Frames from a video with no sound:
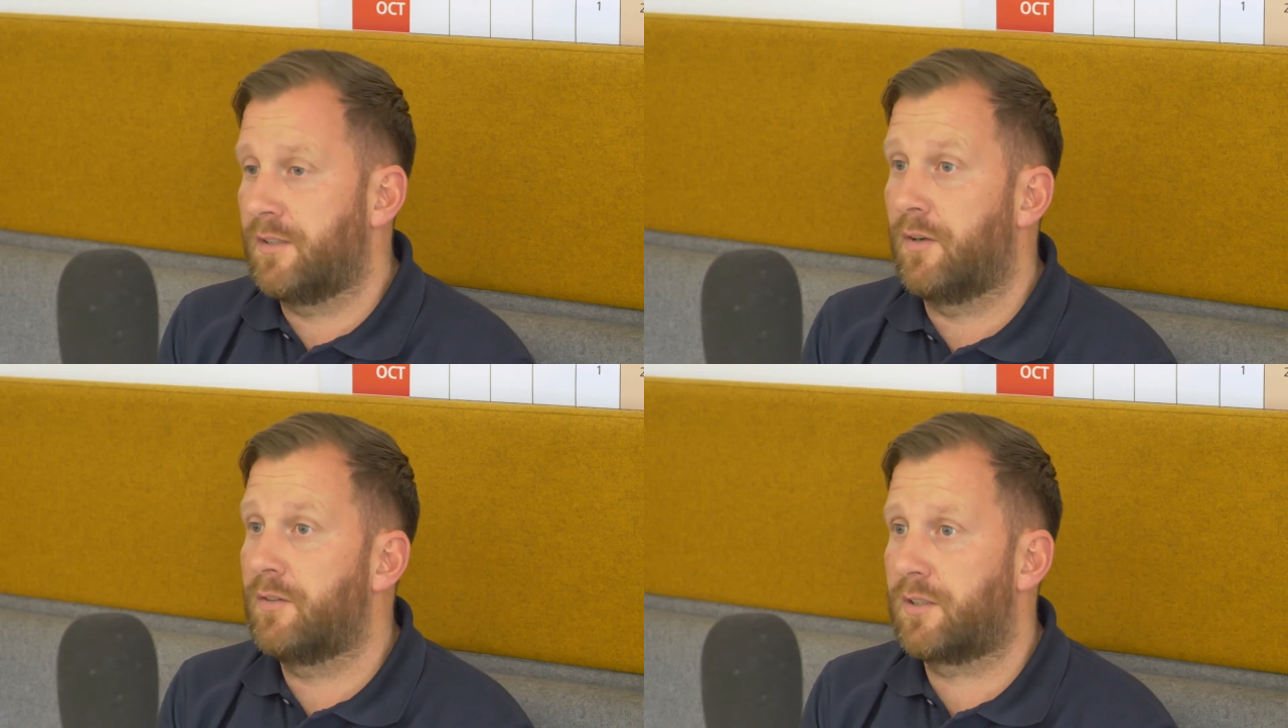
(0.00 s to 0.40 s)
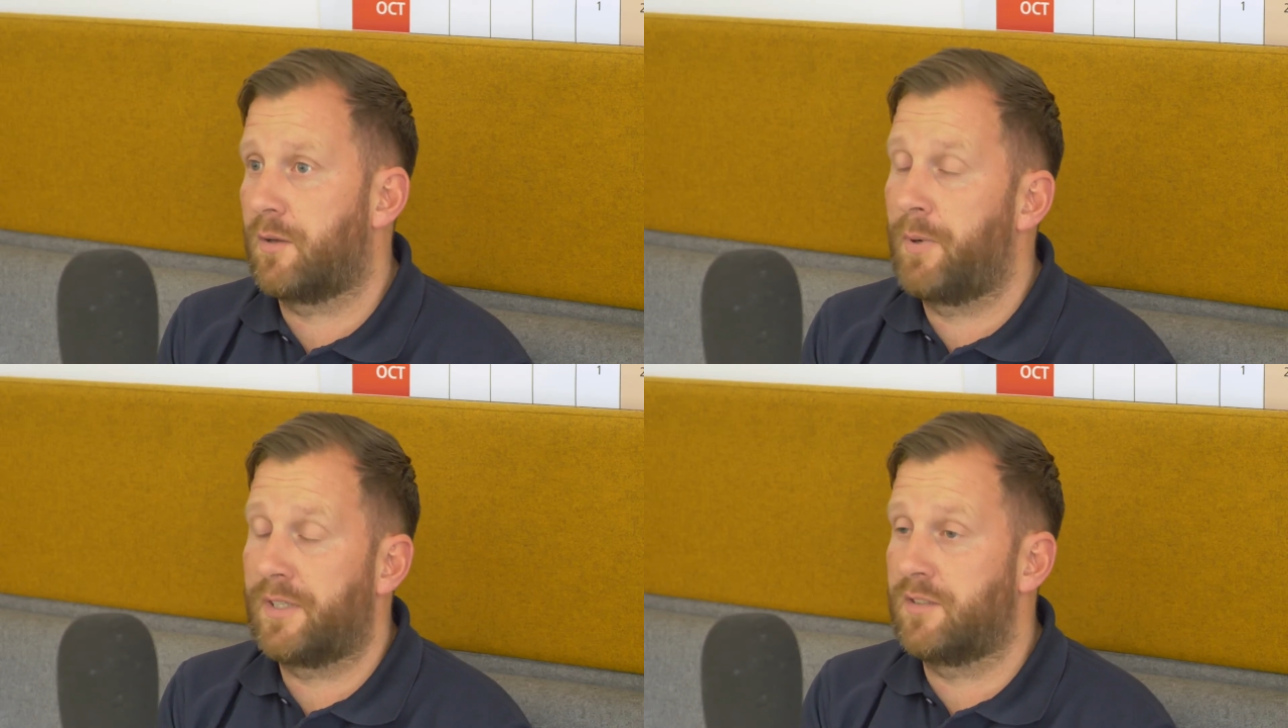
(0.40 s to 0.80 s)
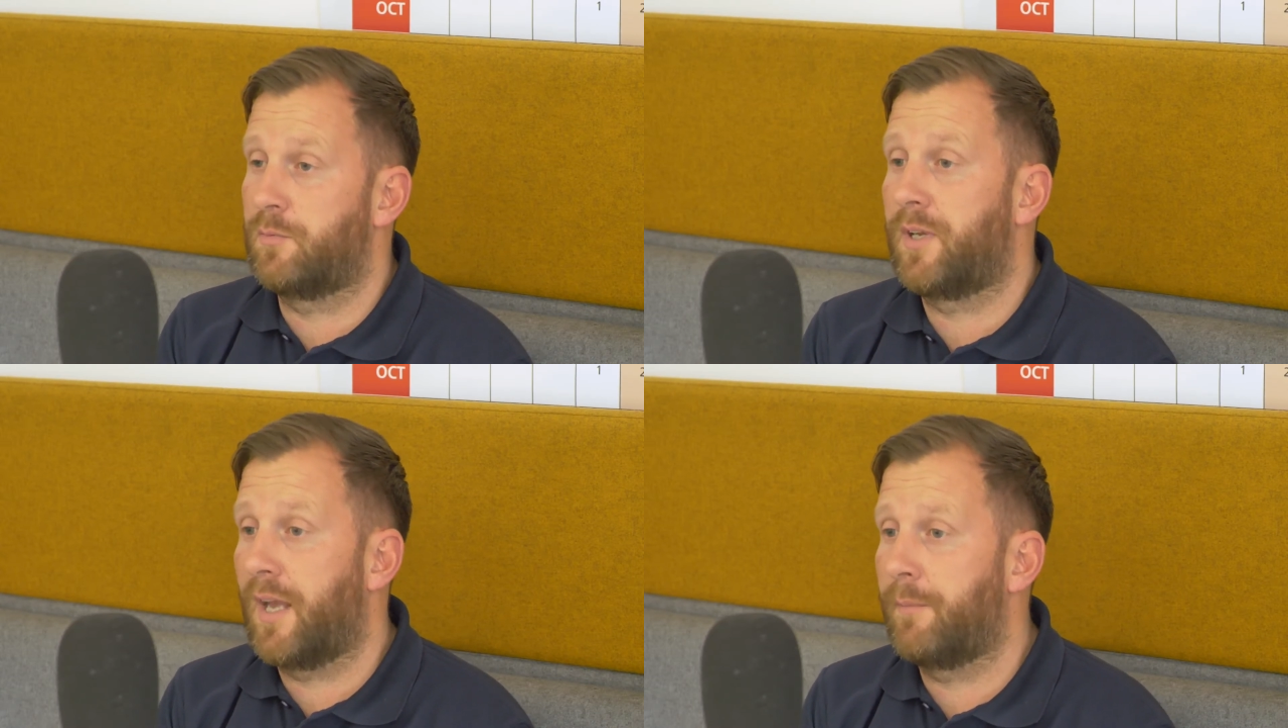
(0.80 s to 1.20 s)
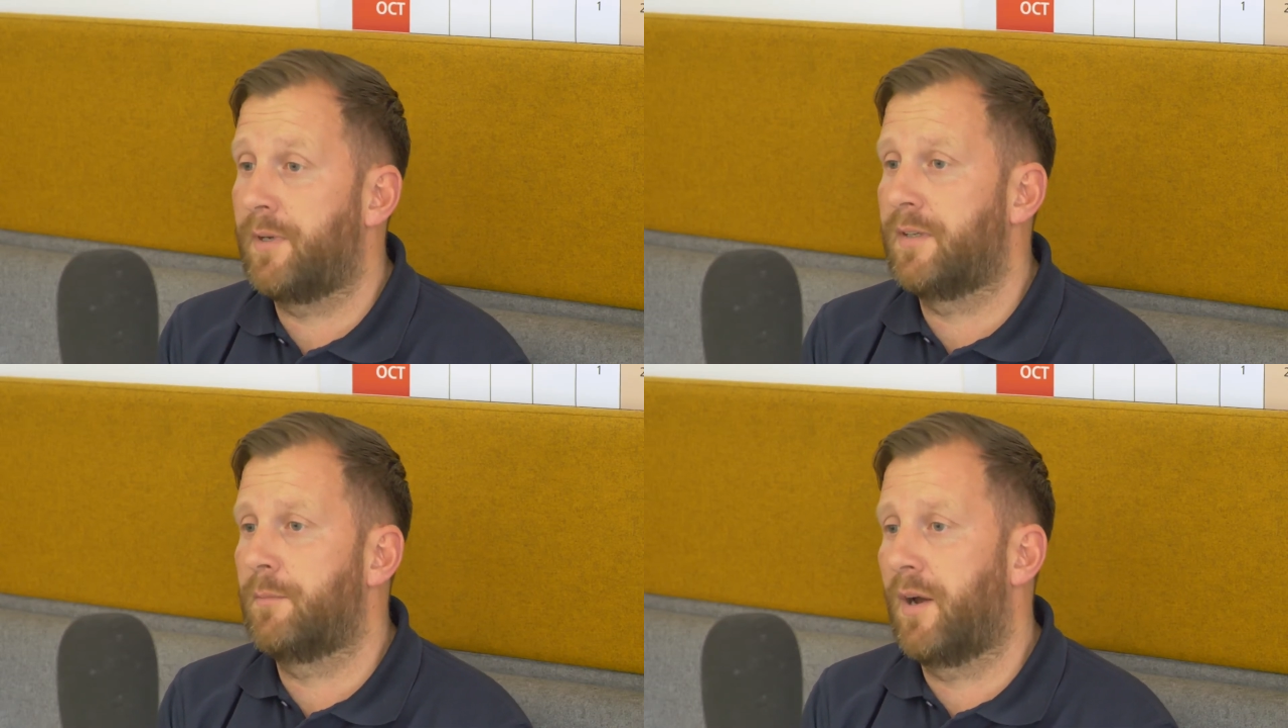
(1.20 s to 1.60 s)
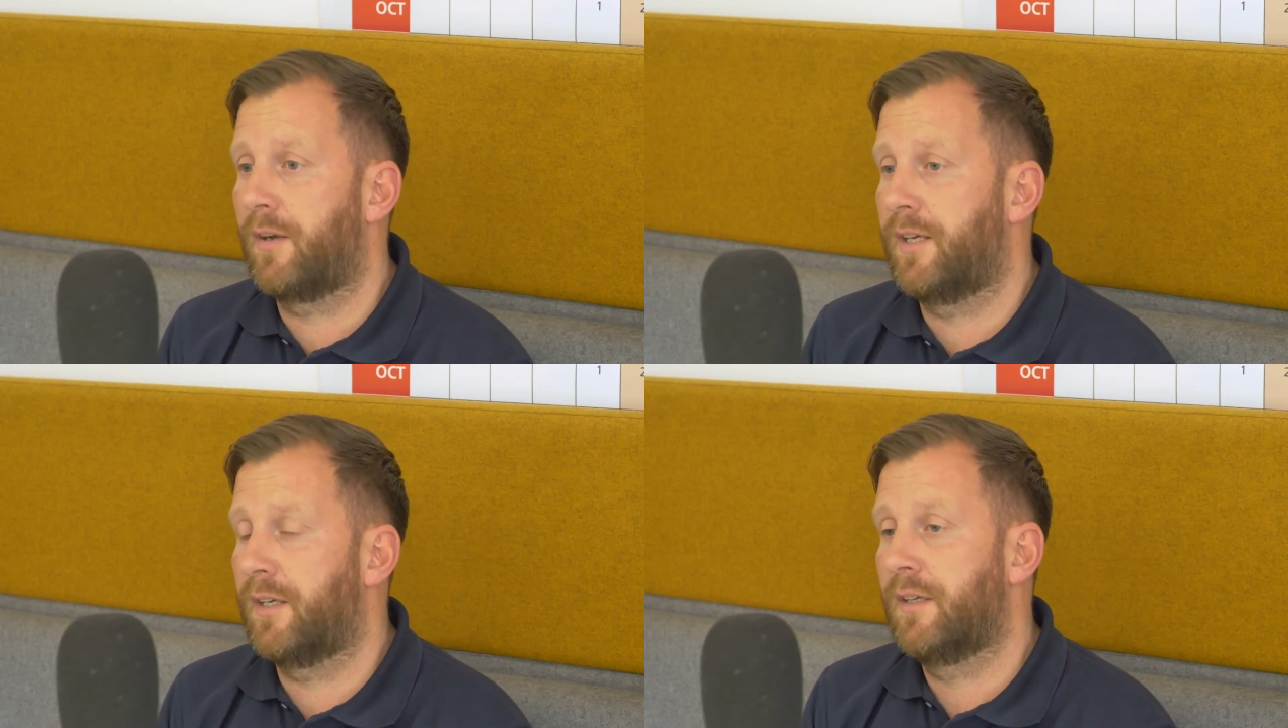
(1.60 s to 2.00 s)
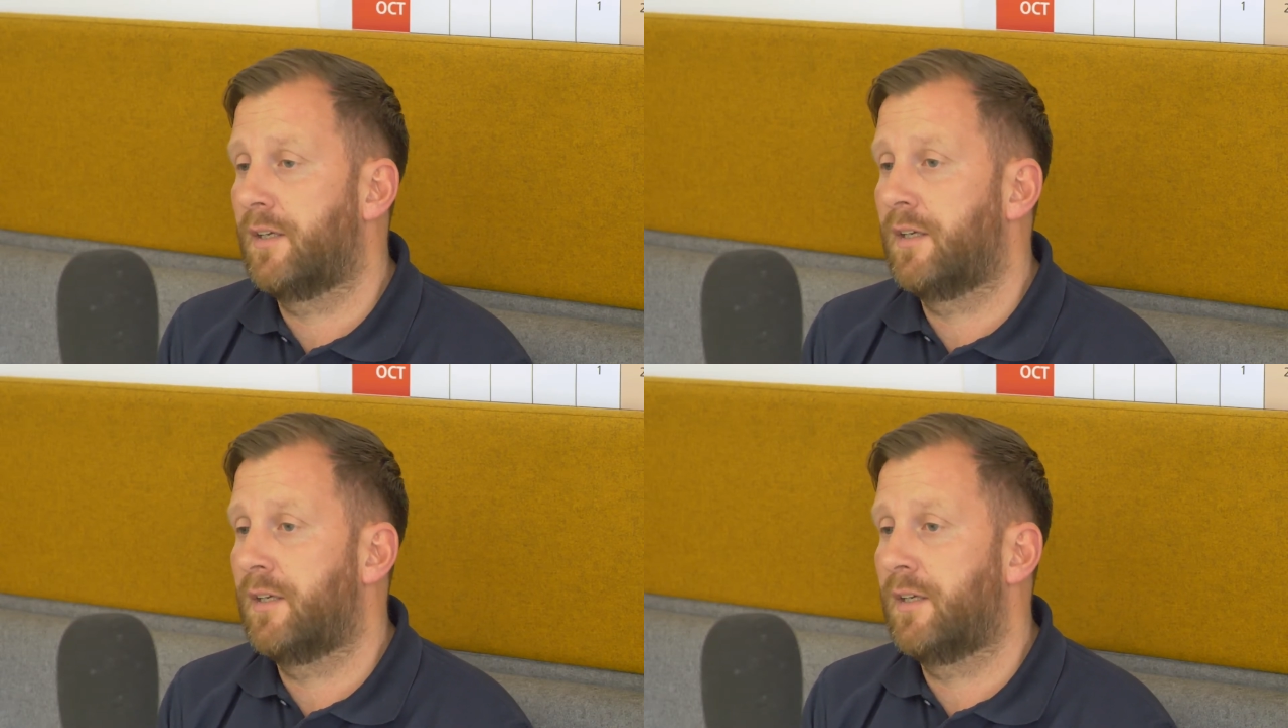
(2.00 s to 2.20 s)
as competitive as we can be in the market